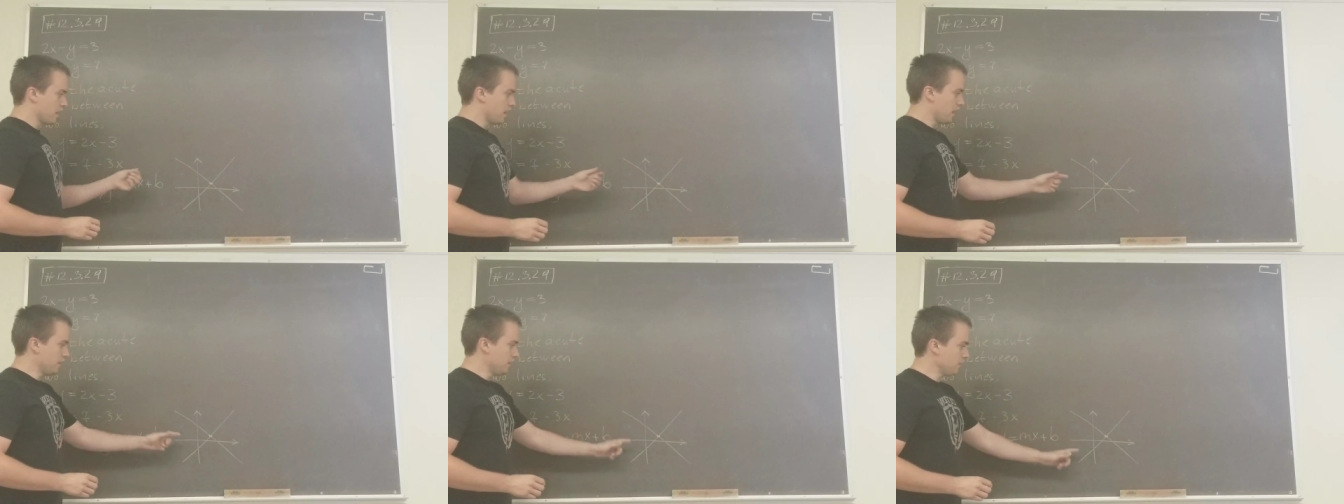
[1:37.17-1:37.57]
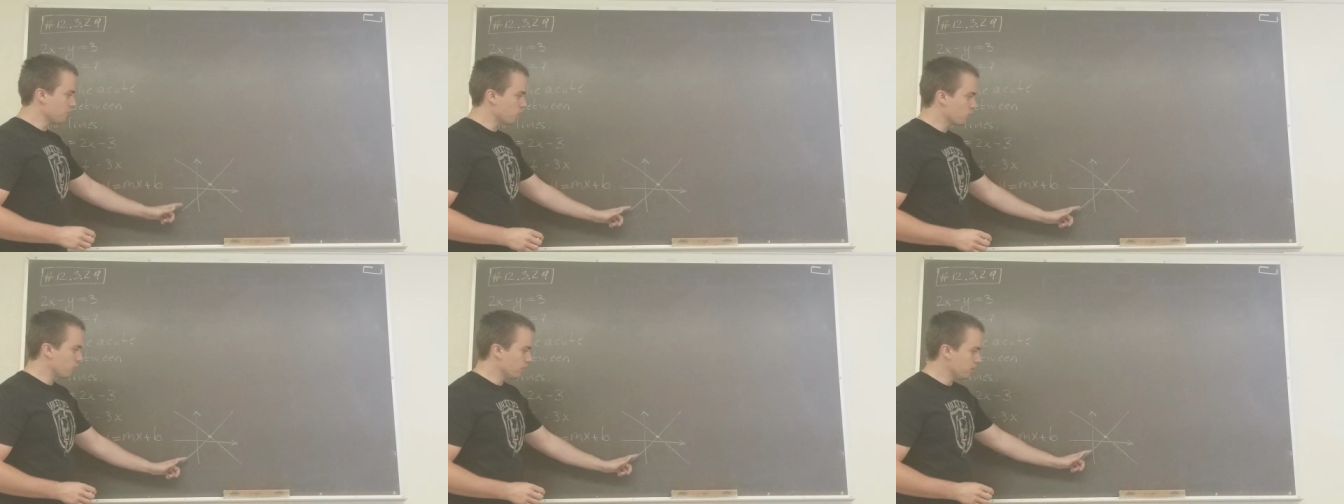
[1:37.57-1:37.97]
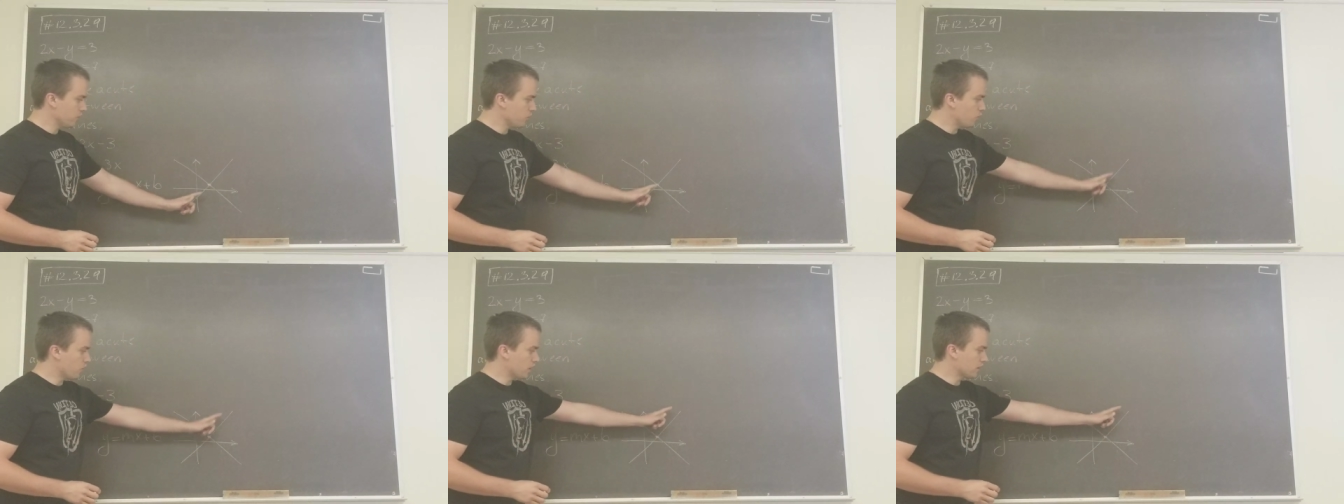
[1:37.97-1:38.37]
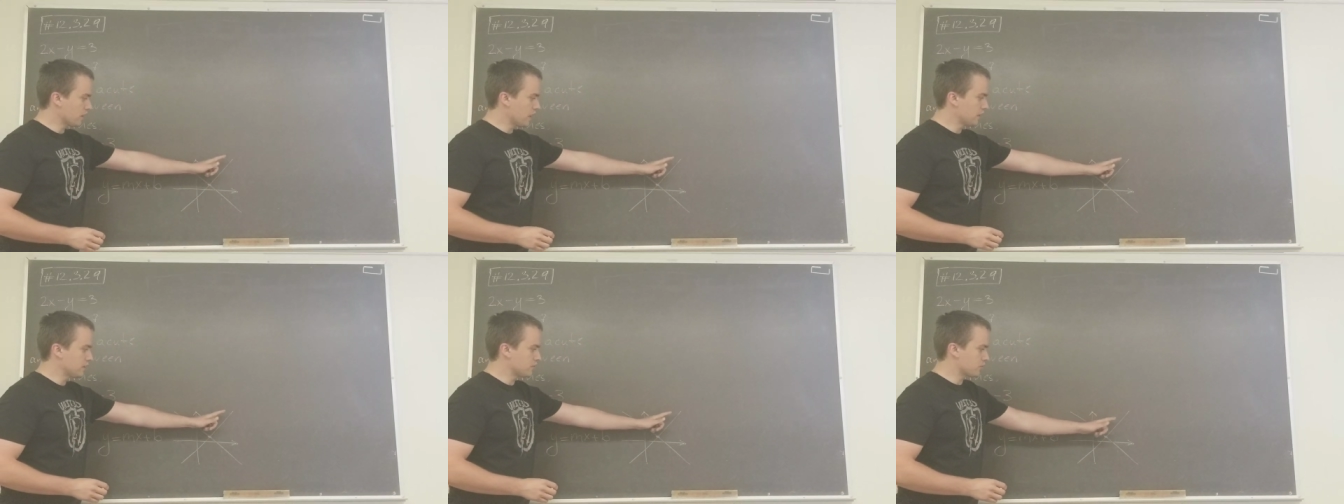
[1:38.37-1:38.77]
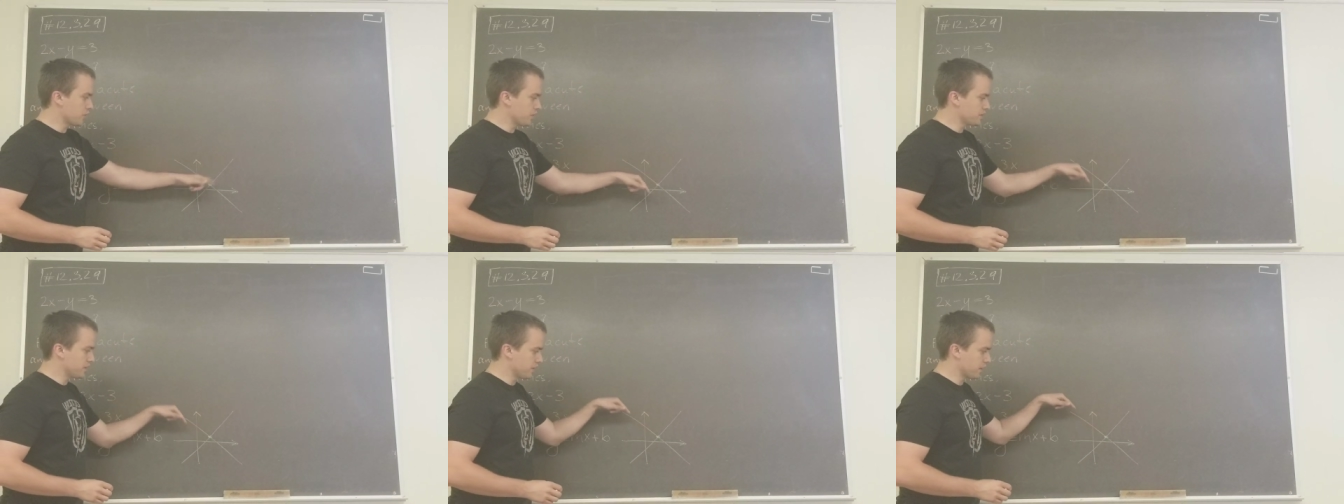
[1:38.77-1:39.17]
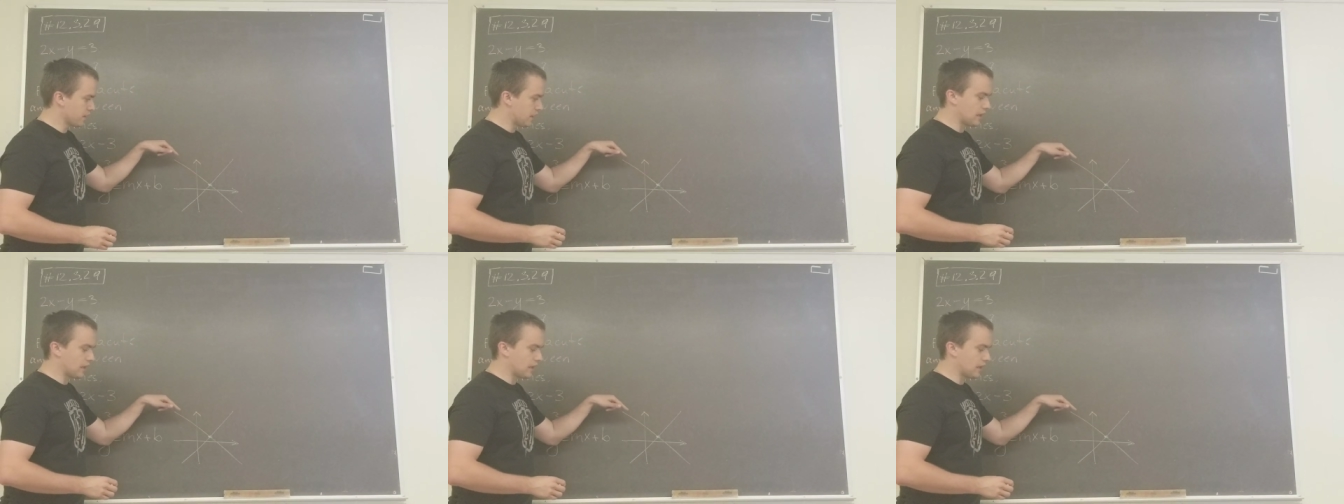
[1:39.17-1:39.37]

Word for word: And if one line increasing,